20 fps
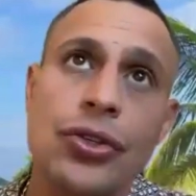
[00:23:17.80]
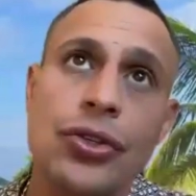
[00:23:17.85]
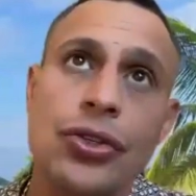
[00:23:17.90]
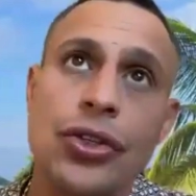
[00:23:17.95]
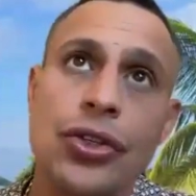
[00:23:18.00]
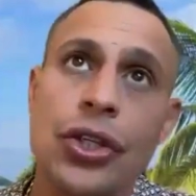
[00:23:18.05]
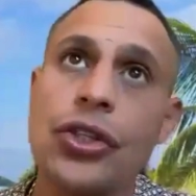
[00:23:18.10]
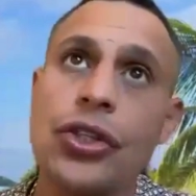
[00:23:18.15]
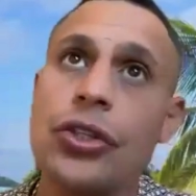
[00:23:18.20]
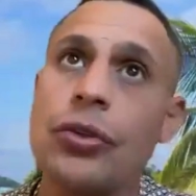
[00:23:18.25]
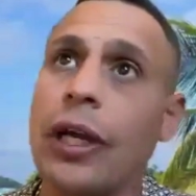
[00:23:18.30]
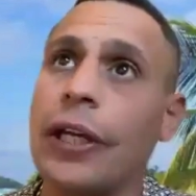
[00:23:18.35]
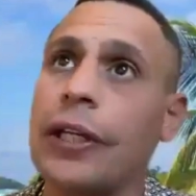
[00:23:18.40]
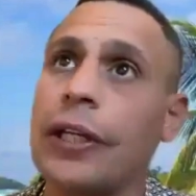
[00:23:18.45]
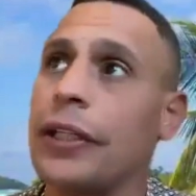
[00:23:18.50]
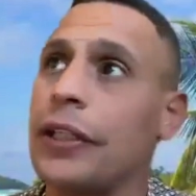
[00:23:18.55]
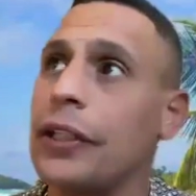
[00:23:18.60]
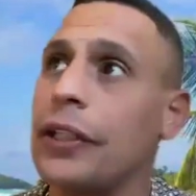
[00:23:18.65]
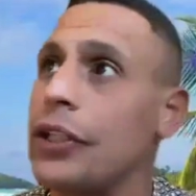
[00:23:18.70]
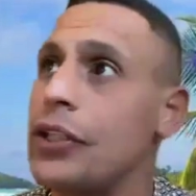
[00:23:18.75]
just so I
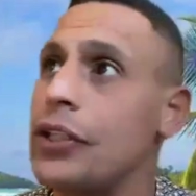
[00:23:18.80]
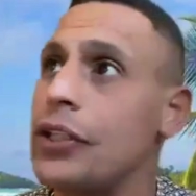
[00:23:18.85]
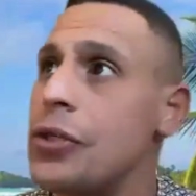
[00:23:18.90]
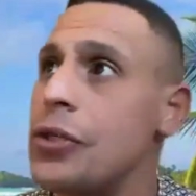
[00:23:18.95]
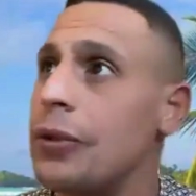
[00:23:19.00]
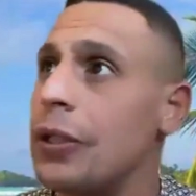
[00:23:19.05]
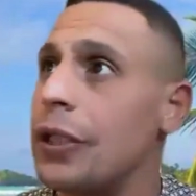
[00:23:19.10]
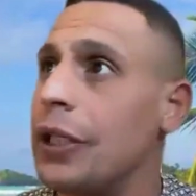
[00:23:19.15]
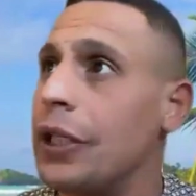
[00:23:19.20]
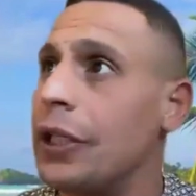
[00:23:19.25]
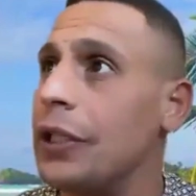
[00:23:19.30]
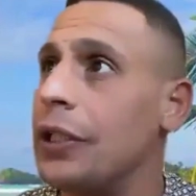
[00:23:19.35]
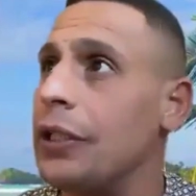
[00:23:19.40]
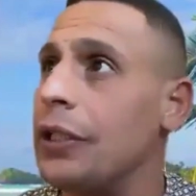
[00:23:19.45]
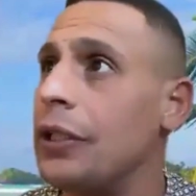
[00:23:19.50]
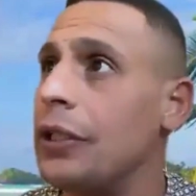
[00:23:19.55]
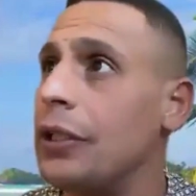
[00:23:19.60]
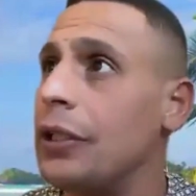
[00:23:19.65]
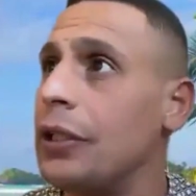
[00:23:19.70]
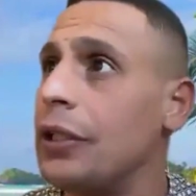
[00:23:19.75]
can get you in.